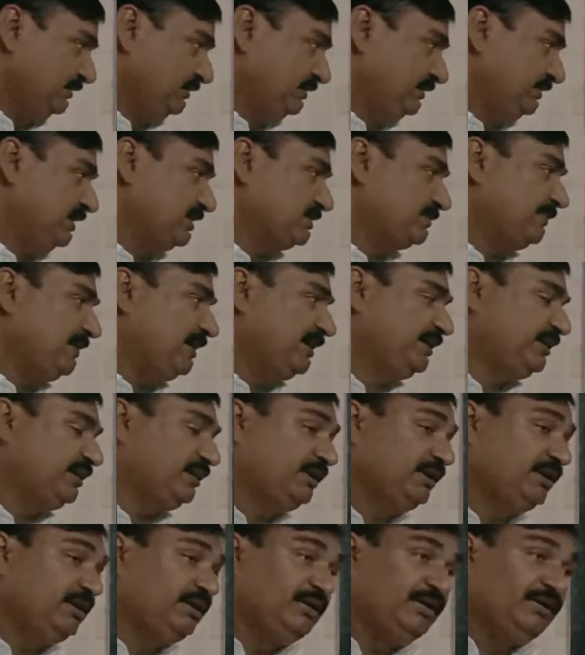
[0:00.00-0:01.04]
yes my
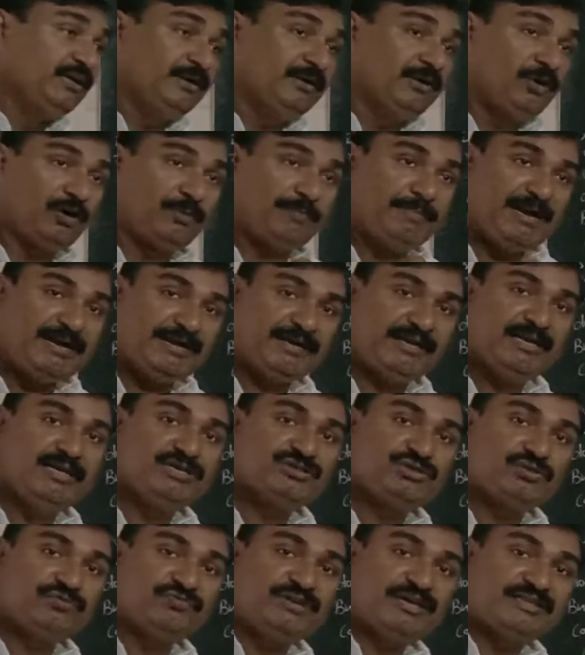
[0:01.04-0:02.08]
dear, or
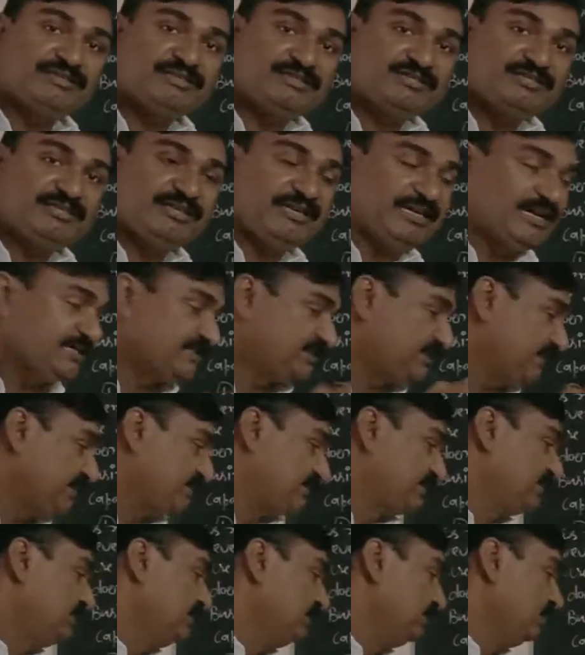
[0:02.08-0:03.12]
maintenance of the existing
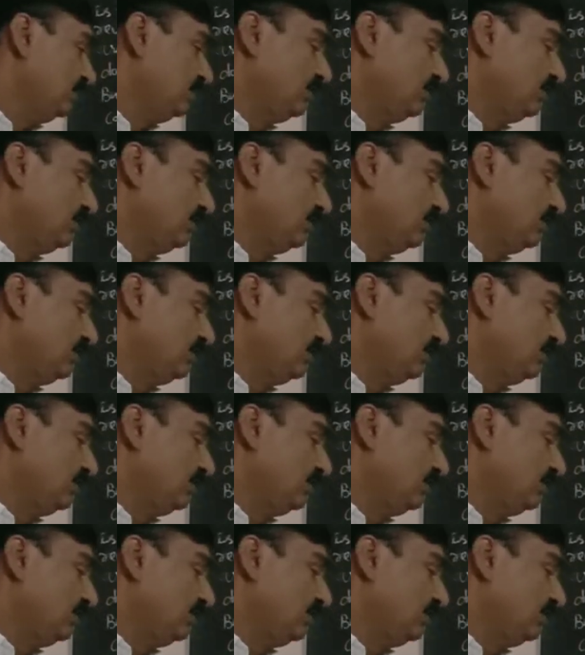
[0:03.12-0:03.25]
assets,